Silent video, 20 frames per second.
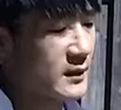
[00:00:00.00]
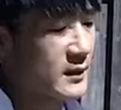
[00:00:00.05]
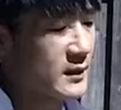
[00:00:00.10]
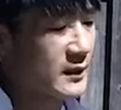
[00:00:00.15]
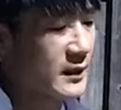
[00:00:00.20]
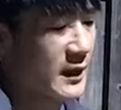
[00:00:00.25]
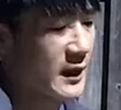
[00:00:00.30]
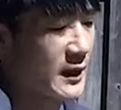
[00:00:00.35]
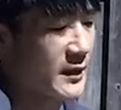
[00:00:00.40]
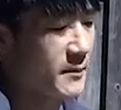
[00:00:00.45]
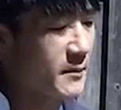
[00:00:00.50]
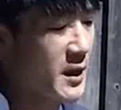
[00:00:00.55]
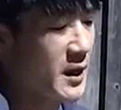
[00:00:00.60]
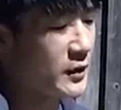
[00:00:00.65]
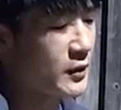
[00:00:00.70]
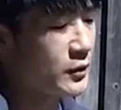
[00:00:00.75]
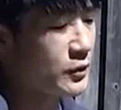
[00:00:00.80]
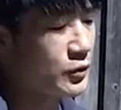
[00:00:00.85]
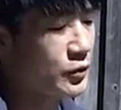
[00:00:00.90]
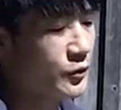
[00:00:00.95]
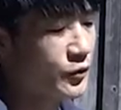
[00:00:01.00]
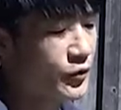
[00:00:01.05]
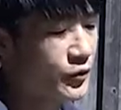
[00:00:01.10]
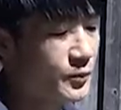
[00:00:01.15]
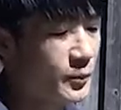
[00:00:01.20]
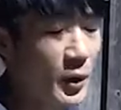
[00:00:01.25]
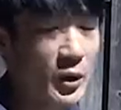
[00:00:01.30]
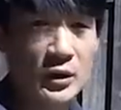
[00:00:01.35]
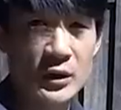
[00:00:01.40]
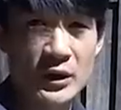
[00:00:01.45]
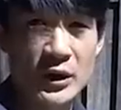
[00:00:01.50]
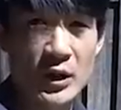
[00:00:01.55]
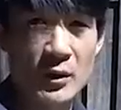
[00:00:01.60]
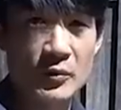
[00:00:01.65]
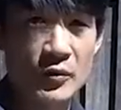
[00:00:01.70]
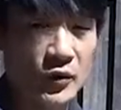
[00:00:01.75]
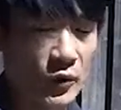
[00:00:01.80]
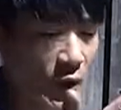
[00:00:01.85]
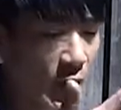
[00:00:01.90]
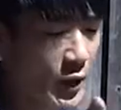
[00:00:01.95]
Now I made it look small enough,
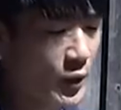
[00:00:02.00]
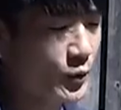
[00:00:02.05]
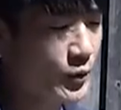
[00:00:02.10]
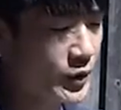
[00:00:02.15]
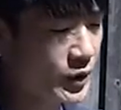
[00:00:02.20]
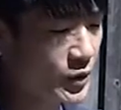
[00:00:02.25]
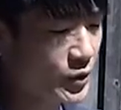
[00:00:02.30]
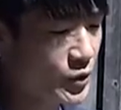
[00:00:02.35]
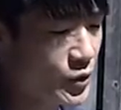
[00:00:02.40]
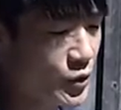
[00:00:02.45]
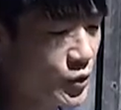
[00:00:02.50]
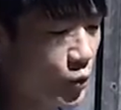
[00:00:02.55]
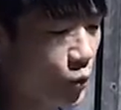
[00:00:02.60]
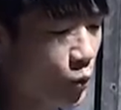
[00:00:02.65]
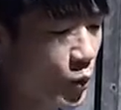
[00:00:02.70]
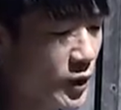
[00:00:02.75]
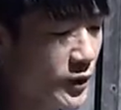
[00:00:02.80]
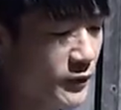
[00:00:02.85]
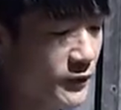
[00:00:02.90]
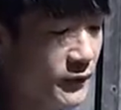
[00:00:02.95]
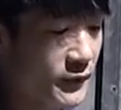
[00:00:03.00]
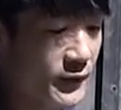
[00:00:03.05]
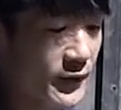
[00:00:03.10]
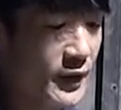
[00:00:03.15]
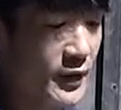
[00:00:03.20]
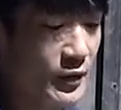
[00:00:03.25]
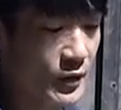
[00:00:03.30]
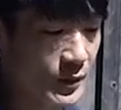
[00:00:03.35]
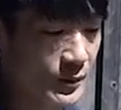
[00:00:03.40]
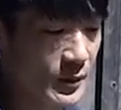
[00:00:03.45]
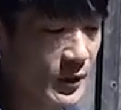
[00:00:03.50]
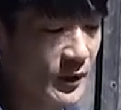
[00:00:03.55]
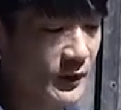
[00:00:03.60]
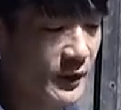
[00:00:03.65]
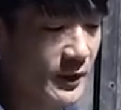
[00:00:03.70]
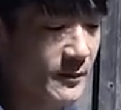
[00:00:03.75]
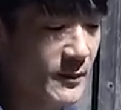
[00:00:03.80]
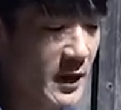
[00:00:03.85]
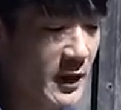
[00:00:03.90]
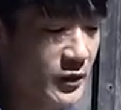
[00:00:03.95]
so I only use one finger because
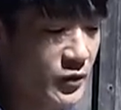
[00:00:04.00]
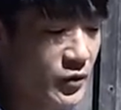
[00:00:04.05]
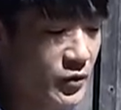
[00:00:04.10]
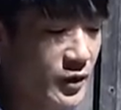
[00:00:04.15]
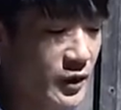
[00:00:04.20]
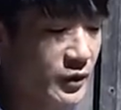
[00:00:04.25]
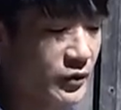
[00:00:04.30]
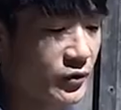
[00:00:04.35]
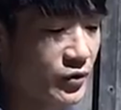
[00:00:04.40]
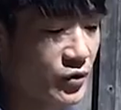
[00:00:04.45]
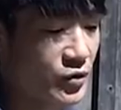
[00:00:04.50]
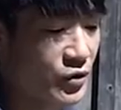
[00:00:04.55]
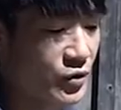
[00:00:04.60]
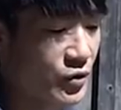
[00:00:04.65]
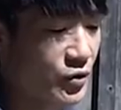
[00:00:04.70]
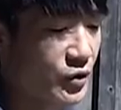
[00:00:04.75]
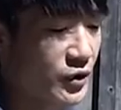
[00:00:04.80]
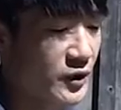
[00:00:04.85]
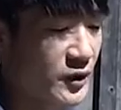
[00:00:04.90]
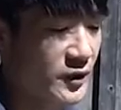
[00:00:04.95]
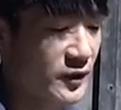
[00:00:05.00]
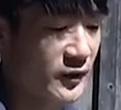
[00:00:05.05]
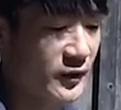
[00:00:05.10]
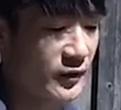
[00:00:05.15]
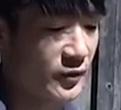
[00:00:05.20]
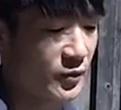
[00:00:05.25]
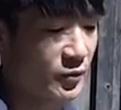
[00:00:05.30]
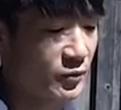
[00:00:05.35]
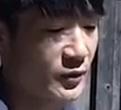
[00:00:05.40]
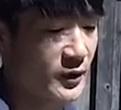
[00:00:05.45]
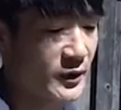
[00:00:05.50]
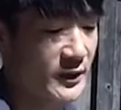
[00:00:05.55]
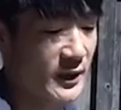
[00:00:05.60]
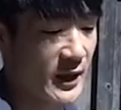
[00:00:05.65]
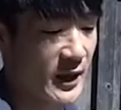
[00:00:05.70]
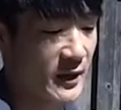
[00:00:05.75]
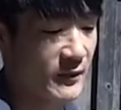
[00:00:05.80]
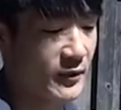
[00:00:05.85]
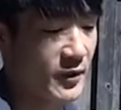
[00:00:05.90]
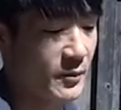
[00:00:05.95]
I'm not trying to shoot this with
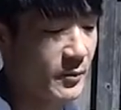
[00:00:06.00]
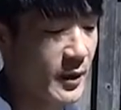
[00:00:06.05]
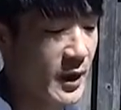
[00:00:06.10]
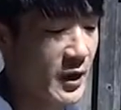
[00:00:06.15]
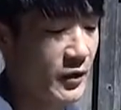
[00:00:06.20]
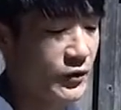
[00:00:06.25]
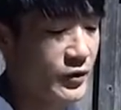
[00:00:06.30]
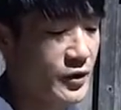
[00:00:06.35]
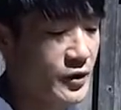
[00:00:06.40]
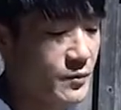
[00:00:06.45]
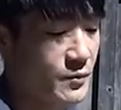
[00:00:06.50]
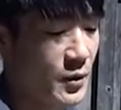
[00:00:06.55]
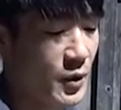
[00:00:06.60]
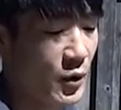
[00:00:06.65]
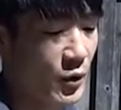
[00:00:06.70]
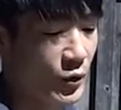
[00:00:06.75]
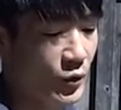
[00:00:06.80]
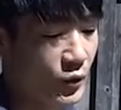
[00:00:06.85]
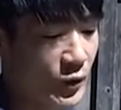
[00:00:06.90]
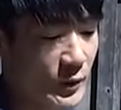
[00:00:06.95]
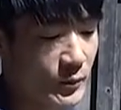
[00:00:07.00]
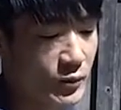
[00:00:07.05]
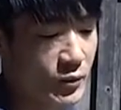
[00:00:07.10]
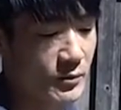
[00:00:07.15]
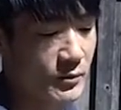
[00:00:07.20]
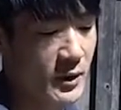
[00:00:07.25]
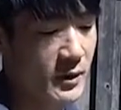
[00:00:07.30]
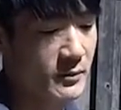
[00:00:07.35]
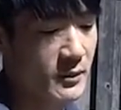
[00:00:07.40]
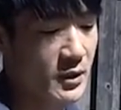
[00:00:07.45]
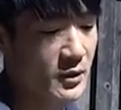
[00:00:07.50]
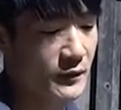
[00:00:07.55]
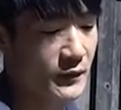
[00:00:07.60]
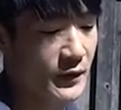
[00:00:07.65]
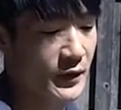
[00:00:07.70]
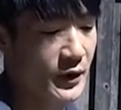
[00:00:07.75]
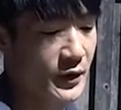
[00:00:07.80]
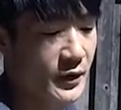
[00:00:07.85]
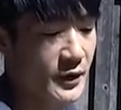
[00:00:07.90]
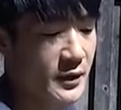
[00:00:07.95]
heavier poundage bow. So I put my middle
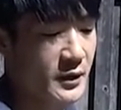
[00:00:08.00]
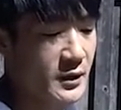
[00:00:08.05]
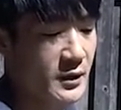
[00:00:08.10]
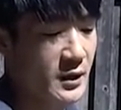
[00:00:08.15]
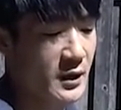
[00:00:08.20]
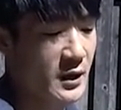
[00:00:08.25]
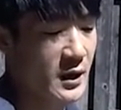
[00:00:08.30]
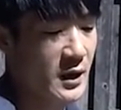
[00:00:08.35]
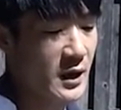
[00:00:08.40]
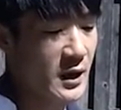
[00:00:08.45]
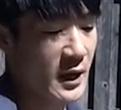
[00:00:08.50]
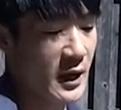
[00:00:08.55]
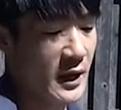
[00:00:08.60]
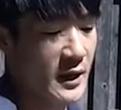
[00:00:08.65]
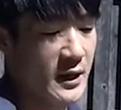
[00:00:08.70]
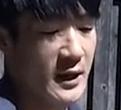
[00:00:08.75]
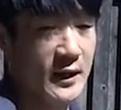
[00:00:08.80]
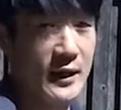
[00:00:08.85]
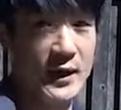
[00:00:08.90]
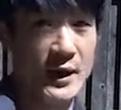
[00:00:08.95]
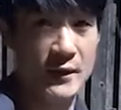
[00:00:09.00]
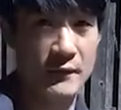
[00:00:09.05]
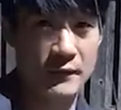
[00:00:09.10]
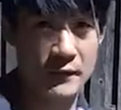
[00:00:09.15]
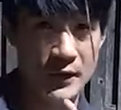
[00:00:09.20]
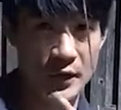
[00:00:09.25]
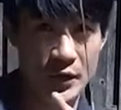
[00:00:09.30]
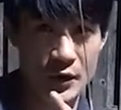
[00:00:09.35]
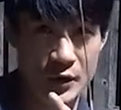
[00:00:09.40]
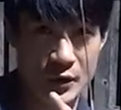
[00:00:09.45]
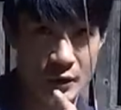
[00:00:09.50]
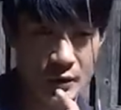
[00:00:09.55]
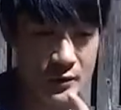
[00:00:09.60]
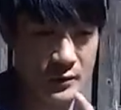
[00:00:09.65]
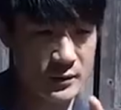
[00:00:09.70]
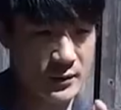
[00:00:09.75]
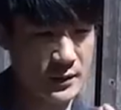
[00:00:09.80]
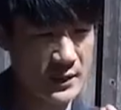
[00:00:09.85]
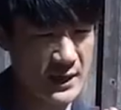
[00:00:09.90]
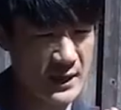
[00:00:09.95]
finger in, and then that finger
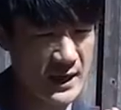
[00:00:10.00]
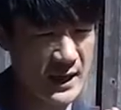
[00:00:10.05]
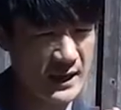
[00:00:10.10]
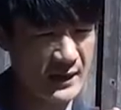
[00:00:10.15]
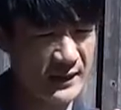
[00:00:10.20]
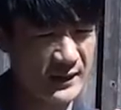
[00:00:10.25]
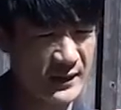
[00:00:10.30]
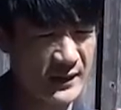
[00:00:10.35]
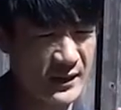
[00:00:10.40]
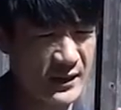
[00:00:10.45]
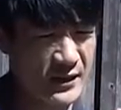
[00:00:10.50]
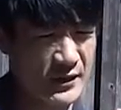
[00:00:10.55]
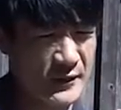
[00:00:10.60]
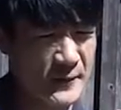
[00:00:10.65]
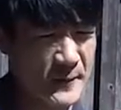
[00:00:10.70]
locks in here,